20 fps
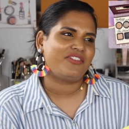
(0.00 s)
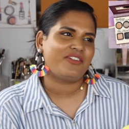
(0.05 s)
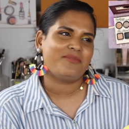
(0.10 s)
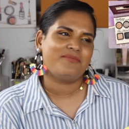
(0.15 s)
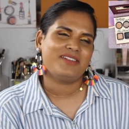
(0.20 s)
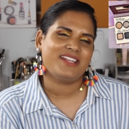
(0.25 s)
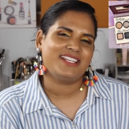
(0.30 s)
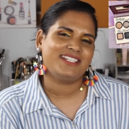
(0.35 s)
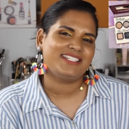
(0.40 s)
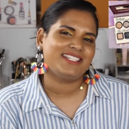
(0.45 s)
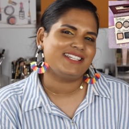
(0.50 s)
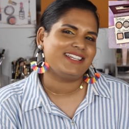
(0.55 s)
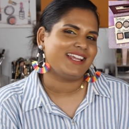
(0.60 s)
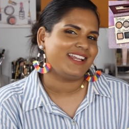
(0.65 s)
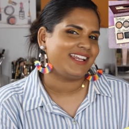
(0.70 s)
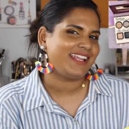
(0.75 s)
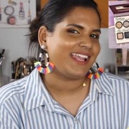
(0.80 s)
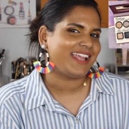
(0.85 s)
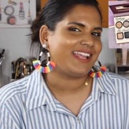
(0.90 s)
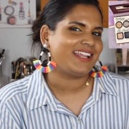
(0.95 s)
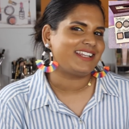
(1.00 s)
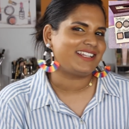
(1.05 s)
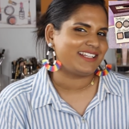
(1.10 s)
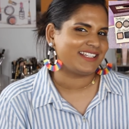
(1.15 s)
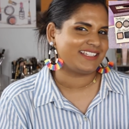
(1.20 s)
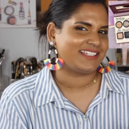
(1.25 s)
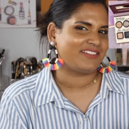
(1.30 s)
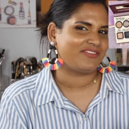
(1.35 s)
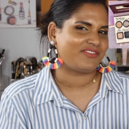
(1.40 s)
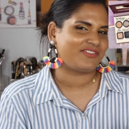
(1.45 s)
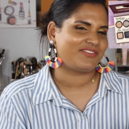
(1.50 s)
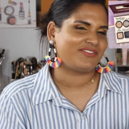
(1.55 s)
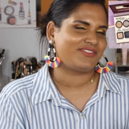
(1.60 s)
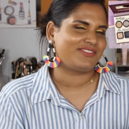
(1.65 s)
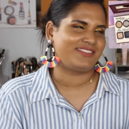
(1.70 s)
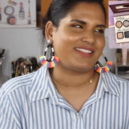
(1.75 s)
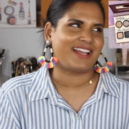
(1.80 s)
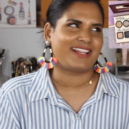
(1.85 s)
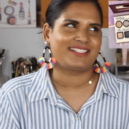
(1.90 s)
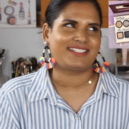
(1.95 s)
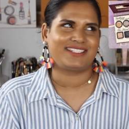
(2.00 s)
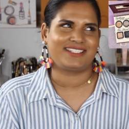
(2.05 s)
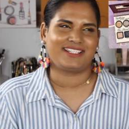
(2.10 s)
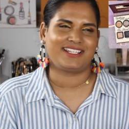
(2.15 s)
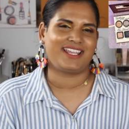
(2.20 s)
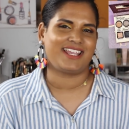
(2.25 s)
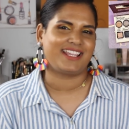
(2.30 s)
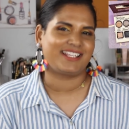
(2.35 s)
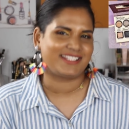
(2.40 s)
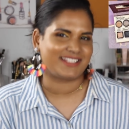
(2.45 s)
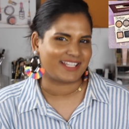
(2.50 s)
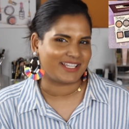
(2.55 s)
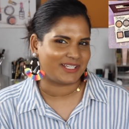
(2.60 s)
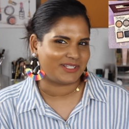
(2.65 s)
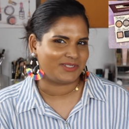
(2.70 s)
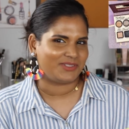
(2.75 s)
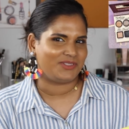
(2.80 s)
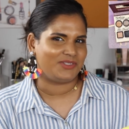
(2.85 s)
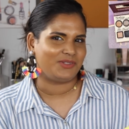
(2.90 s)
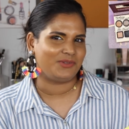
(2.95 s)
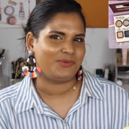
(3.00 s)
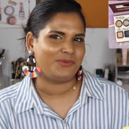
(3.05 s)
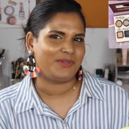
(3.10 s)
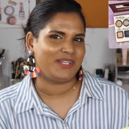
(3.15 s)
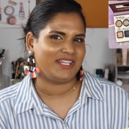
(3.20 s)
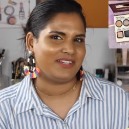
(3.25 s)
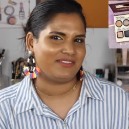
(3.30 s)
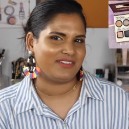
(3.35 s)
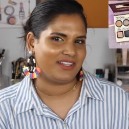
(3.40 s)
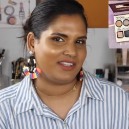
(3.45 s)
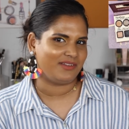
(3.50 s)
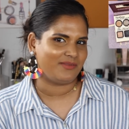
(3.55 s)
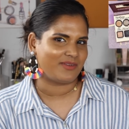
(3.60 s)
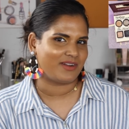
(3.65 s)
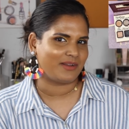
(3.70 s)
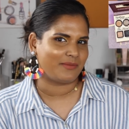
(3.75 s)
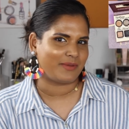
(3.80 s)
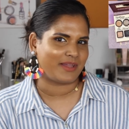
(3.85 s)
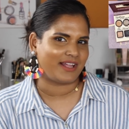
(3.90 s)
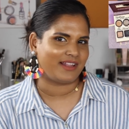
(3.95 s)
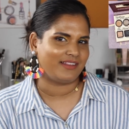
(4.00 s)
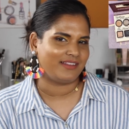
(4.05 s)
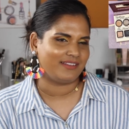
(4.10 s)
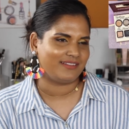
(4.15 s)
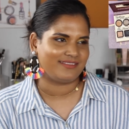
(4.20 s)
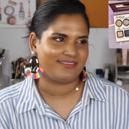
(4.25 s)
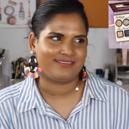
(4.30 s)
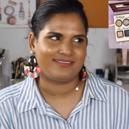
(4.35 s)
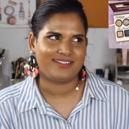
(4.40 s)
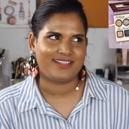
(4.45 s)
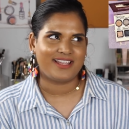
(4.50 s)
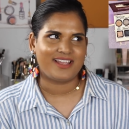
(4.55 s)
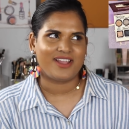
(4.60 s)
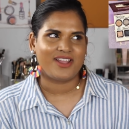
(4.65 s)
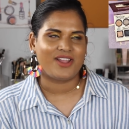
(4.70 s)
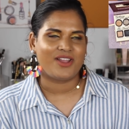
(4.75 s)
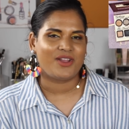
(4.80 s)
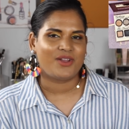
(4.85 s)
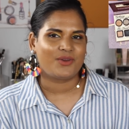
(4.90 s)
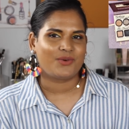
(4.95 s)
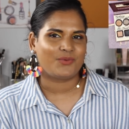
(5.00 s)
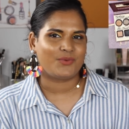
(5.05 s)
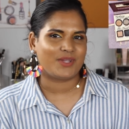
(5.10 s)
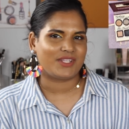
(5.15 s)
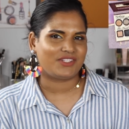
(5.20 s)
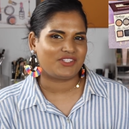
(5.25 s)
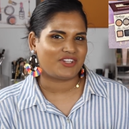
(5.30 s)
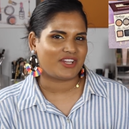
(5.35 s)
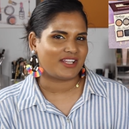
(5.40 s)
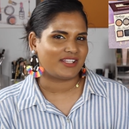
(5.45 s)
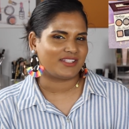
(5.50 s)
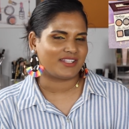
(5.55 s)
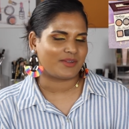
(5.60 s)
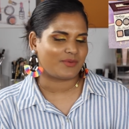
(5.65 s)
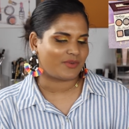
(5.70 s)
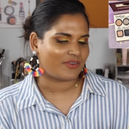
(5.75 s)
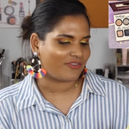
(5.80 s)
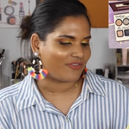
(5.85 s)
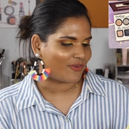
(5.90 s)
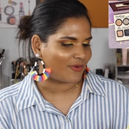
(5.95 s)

from 1998 because if that's the case like do we really want a palette with shades that were